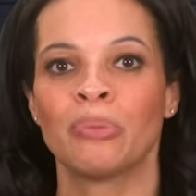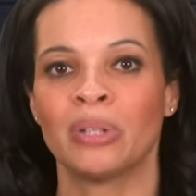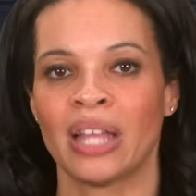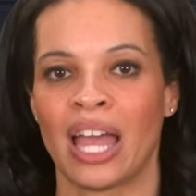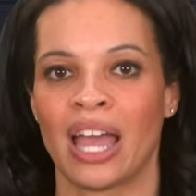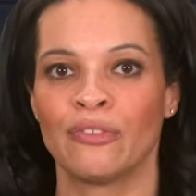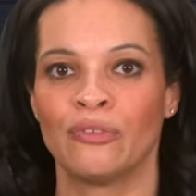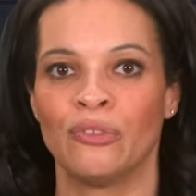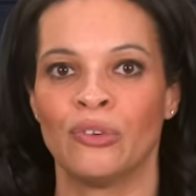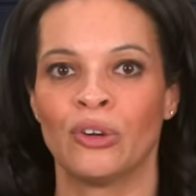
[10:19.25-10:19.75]

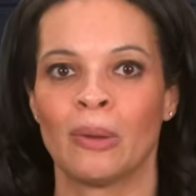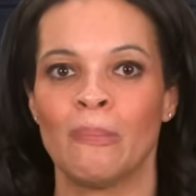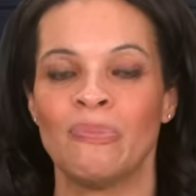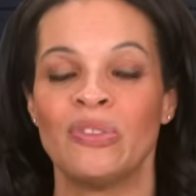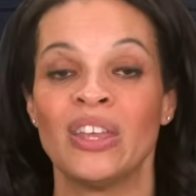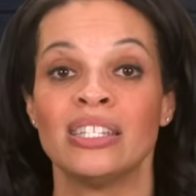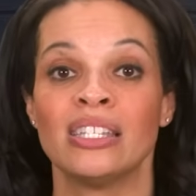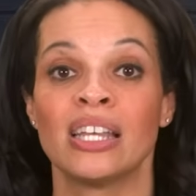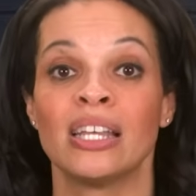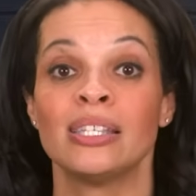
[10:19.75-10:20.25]
platform
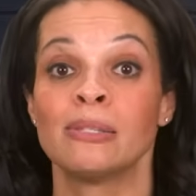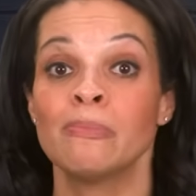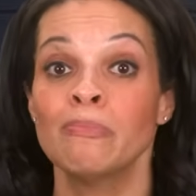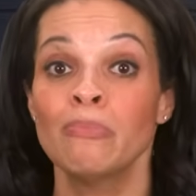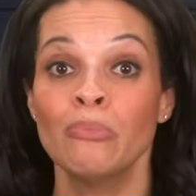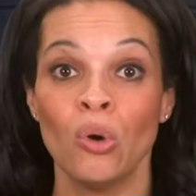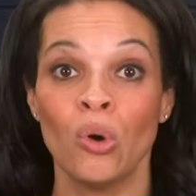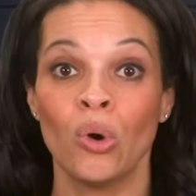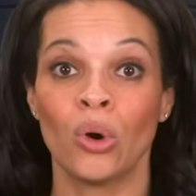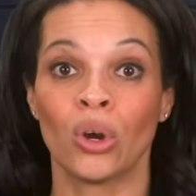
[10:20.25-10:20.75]
that does
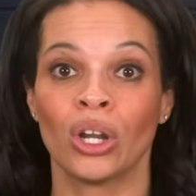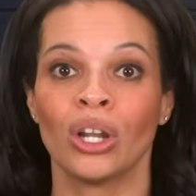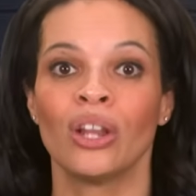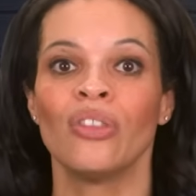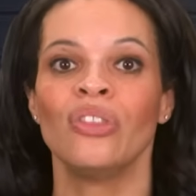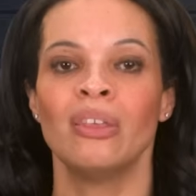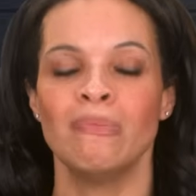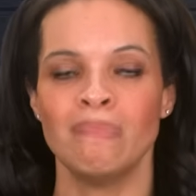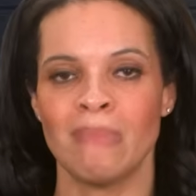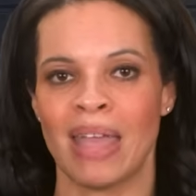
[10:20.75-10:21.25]
more
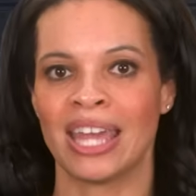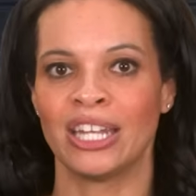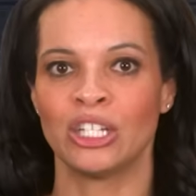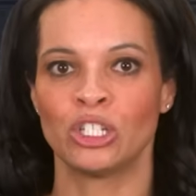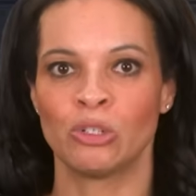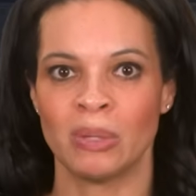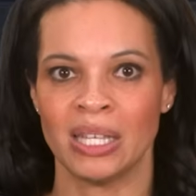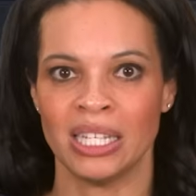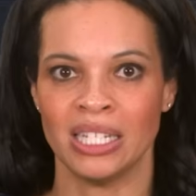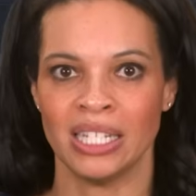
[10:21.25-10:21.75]
than
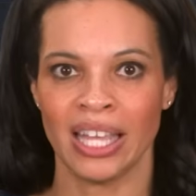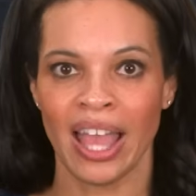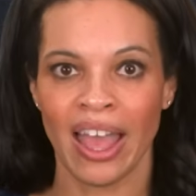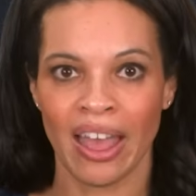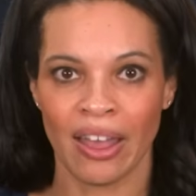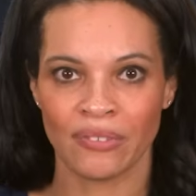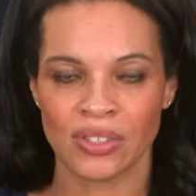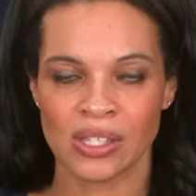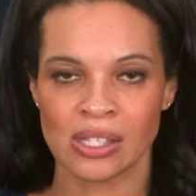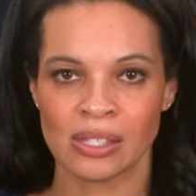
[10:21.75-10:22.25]
manage
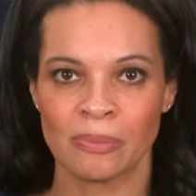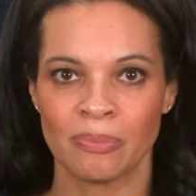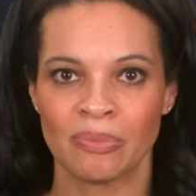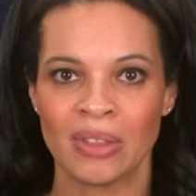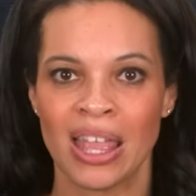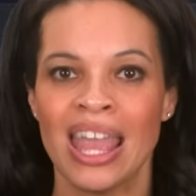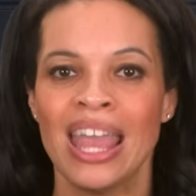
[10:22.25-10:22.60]
PDFs.